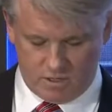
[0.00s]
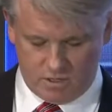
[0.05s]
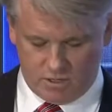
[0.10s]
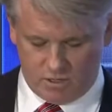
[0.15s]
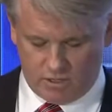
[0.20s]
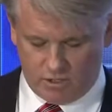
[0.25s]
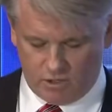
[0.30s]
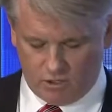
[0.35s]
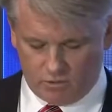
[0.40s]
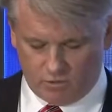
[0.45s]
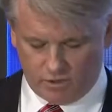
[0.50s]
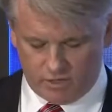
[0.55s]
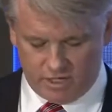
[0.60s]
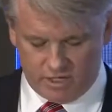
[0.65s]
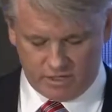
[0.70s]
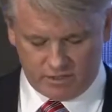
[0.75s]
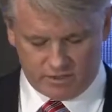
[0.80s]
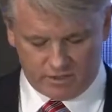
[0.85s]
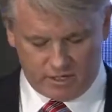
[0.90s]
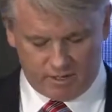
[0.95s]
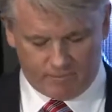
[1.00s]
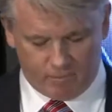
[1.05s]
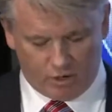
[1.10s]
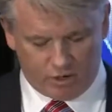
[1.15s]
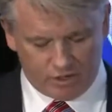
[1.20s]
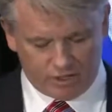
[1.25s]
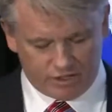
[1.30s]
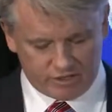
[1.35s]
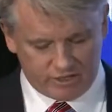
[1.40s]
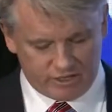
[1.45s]
You know, with these
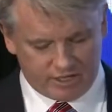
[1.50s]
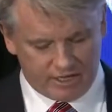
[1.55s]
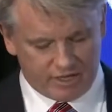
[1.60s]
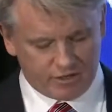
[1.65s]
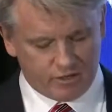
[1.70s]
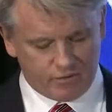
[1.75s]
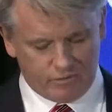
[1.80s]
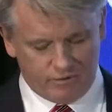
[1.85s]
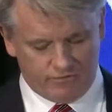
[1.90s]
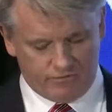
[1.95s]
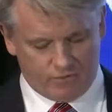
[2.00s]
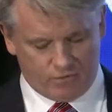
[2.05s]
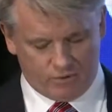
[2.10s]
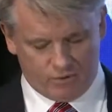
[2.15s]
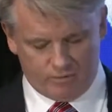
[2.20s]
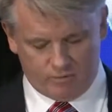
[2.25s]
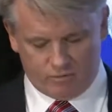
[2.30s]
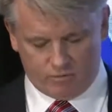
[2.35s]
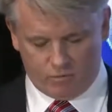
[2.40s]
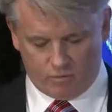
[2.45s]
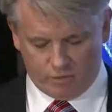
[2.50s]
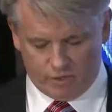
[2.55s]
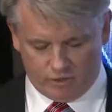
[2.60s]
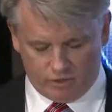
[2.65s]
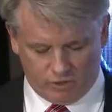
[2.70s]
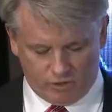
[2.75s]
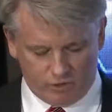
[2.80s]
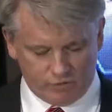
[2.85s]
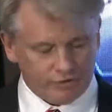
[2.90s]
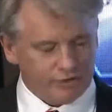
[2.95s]
parties together, we formed what we
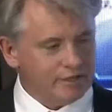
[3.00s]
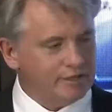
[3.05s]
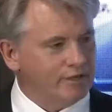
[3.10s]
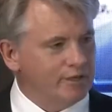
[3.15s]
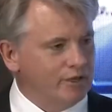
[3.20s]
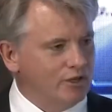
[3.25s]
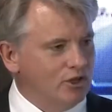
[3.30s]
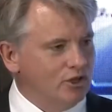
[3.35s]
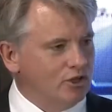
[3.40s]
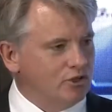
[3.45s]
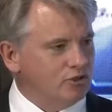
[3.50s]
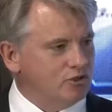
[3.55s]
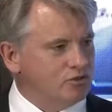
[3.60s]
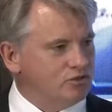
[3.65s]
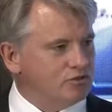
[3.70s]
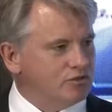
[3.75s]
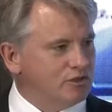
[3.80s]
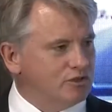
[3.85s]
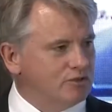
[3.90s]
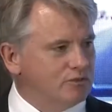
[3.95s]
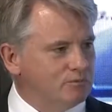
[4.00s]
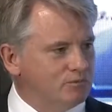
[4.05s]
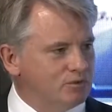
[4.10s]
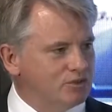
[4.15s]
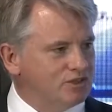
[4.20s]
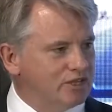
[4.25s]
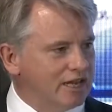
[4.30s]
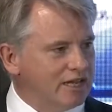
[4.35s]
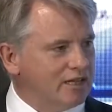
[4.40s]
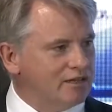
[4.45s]
call the Houston
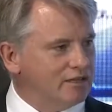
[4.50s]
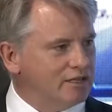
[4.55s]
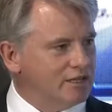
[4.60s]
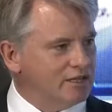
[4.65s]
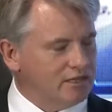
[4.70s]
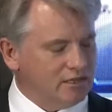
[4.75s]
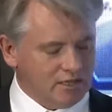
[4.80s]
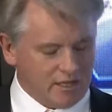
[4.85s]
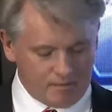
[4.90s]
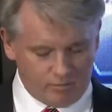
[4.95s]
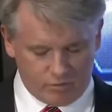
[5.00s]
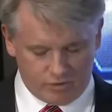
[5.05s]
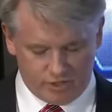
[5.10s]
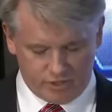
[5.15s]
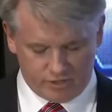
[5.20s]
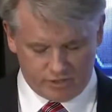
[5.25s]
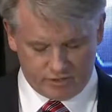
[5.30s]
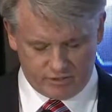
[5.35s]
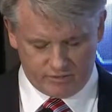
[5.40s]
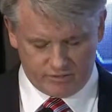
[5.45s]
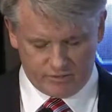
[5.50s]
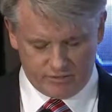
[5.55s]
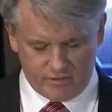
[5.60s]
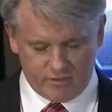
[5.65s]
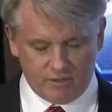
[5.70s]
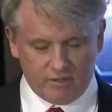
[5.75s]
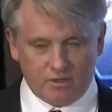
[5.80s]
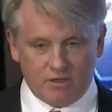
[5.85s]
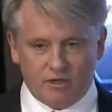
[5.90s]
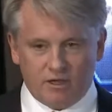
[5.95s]
Recycling Collaboration,
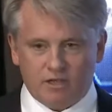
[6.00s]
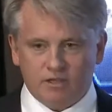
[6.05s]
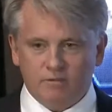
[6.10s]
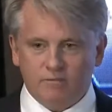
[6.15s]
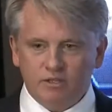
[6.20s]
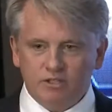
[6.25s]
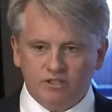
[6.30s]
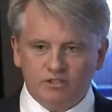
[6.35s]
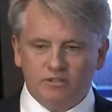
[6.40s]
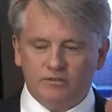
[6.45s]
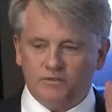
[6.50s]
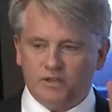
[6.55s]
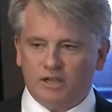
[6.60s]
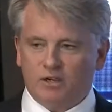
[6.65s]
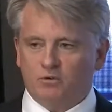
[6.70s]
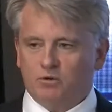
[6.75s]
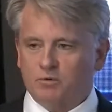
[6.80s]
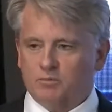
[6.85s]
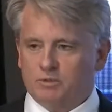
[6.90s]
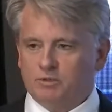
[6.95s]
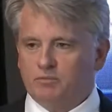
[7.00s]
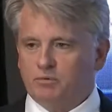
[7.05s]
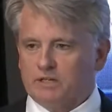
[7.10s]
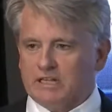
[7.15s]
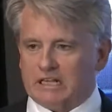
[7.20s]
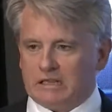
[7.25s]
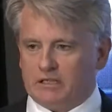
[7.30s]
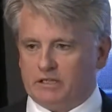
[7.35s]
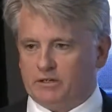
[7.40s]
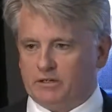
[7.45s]
and the mission of that group is pretty
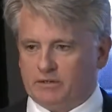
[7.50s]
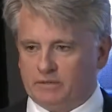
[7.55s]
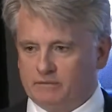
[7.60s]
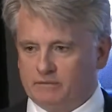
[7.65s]
clear.